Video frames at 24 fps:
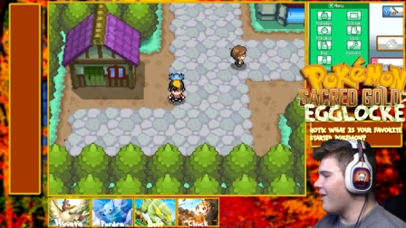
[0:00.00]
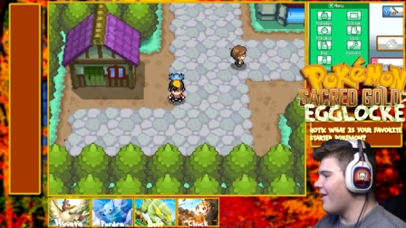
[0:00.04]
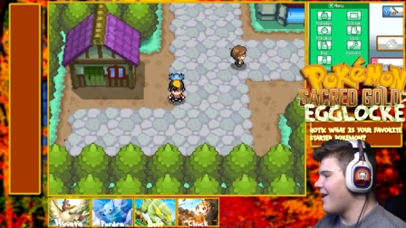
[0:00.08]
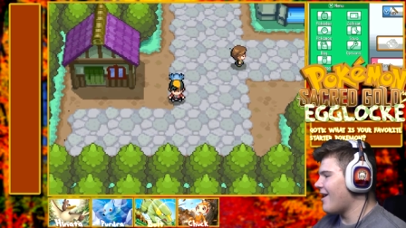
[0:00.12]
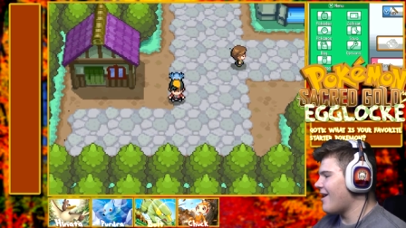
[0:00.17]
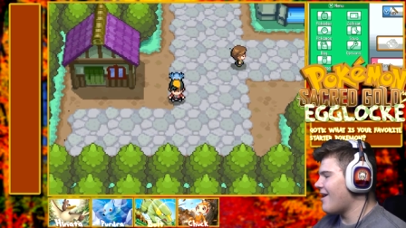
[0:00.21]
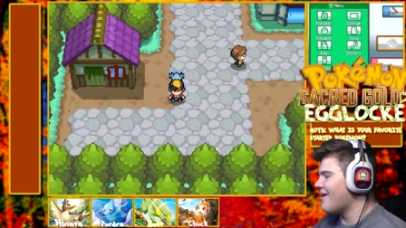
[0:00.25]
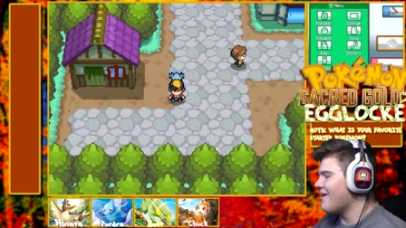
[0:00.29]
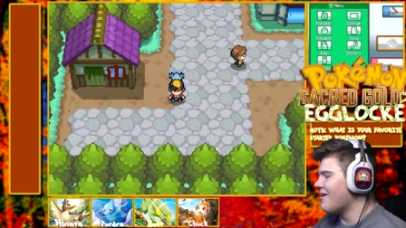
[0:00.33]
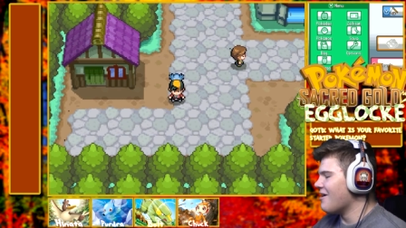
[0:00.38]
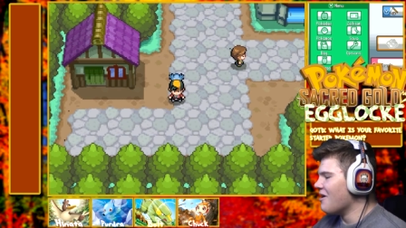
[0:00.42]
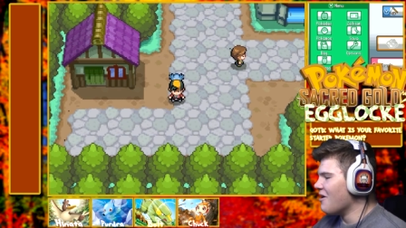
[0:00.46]

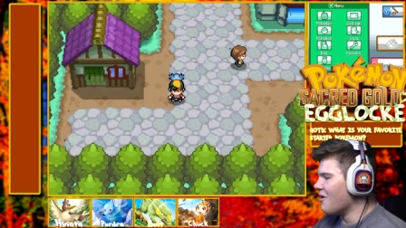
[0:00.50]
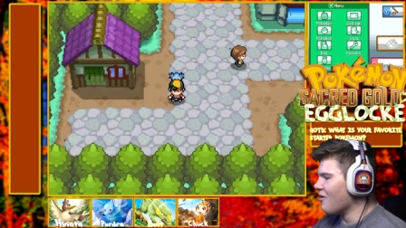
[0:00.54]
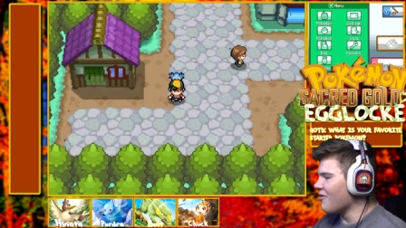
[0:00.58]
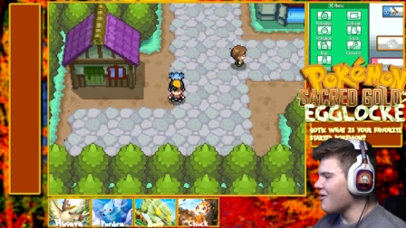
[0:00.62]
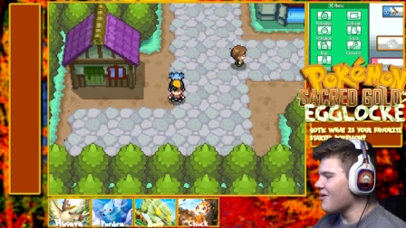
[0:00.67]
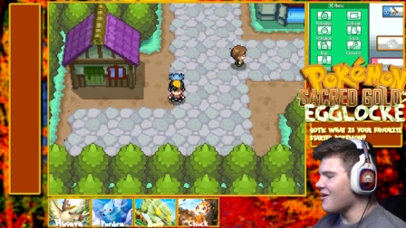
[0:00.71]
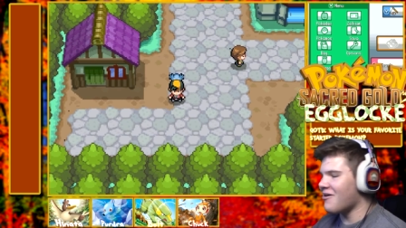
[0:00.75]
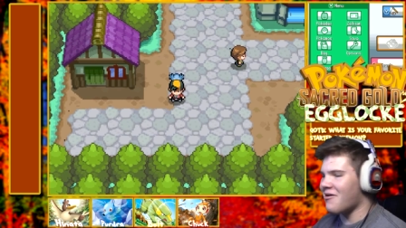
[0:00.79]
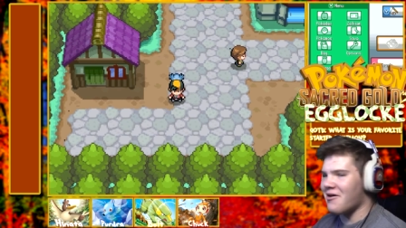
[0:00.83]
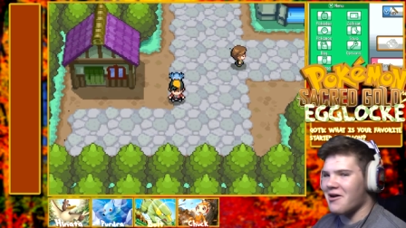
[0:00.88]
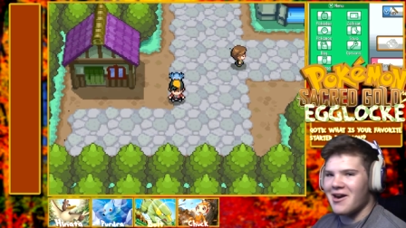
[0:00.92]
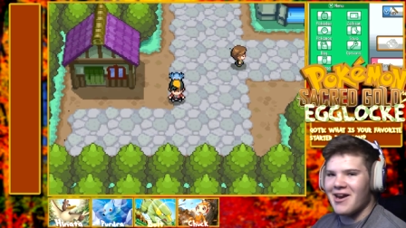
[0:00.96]
while
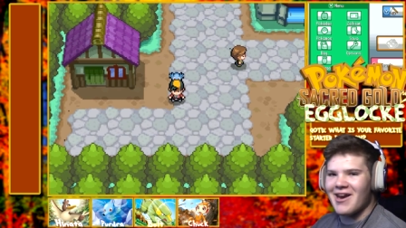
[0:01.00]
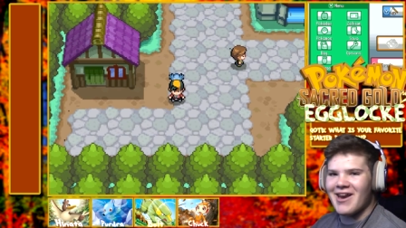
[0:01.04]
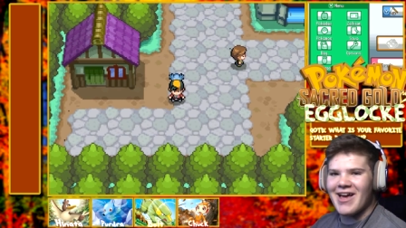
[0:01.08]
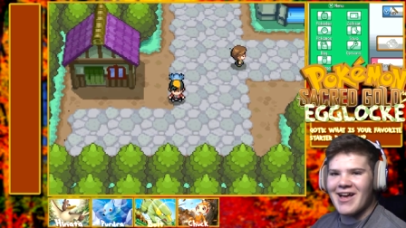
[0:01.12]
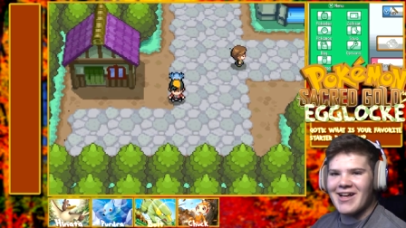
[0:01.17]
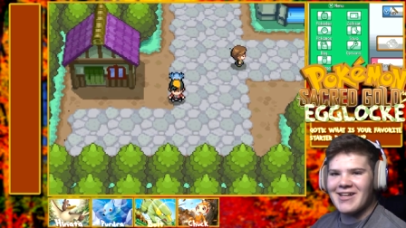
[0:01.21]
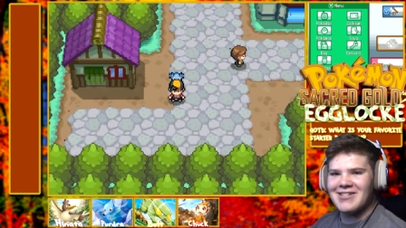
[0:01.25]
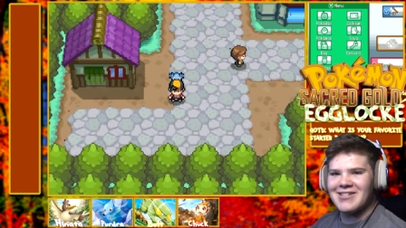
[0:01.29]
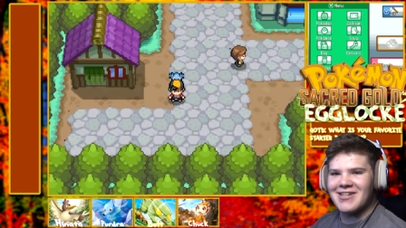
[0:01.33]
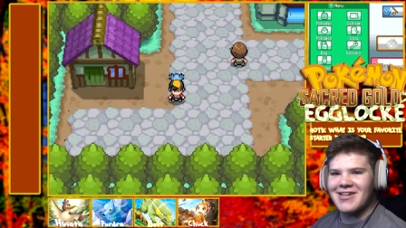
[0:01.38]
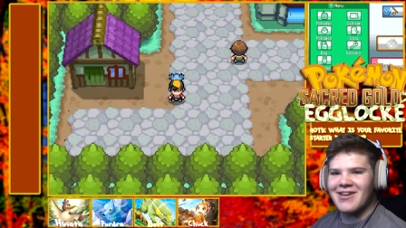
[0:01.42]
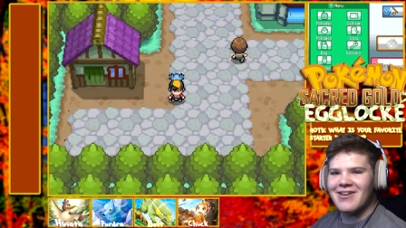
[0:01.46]
run and
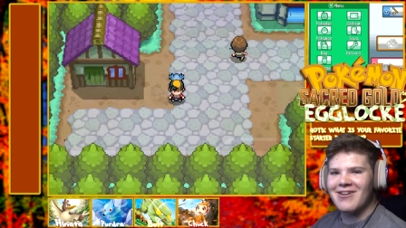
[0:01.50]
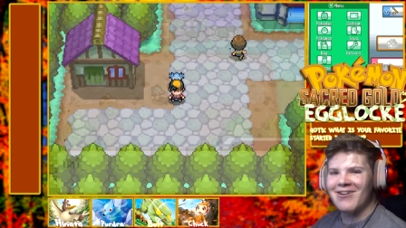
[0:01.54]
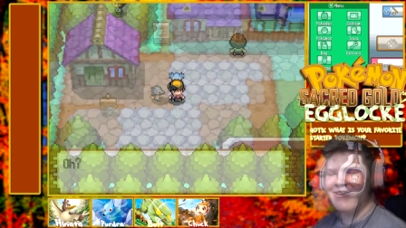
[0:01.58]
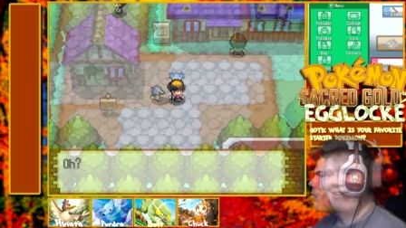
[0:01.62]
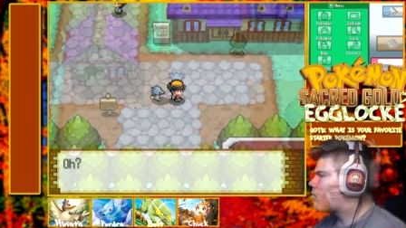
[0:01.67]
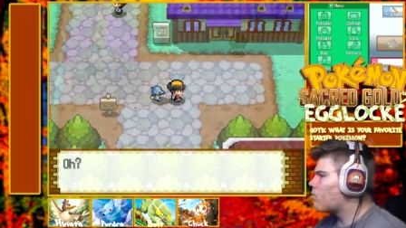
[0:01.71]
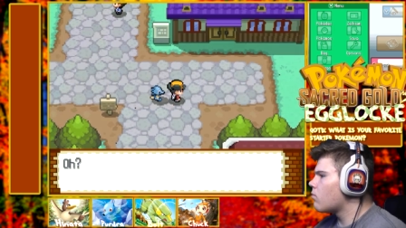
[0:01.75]
hatch it.